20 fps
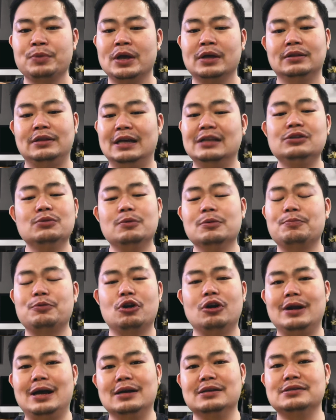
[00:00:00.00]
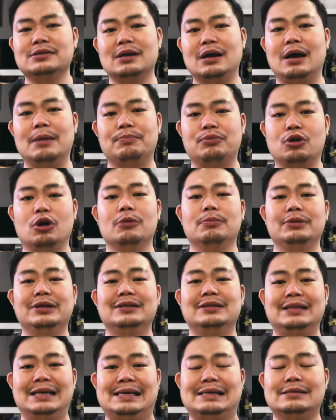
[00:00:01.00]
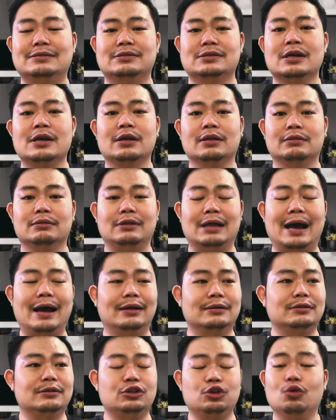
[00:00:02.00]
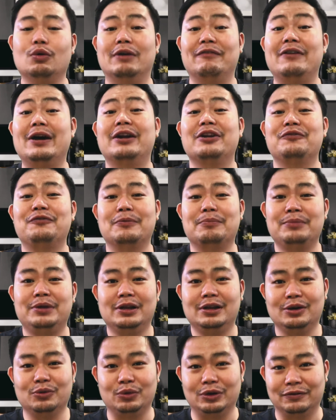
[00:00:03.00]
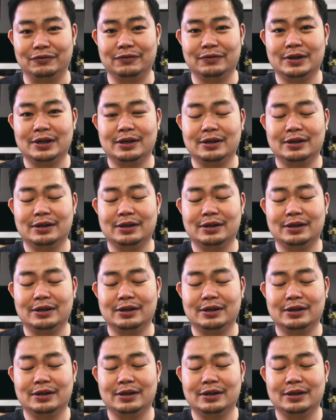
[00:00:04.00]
Tangible products are probably things that you are very familiar with.